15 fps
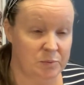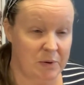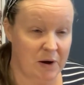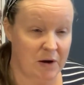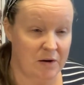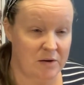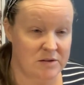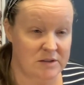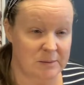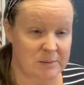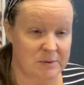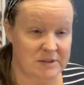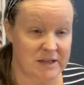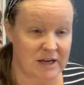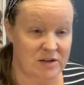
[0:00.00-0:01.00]
pose a
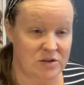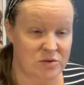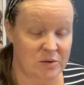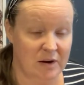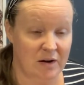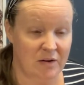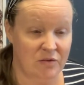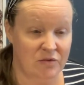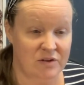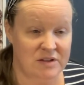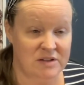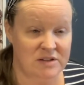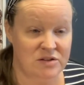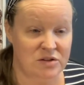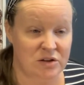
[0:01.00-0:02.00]
potential health
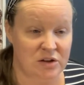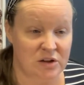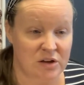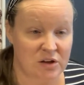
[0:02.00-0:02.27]
risk to the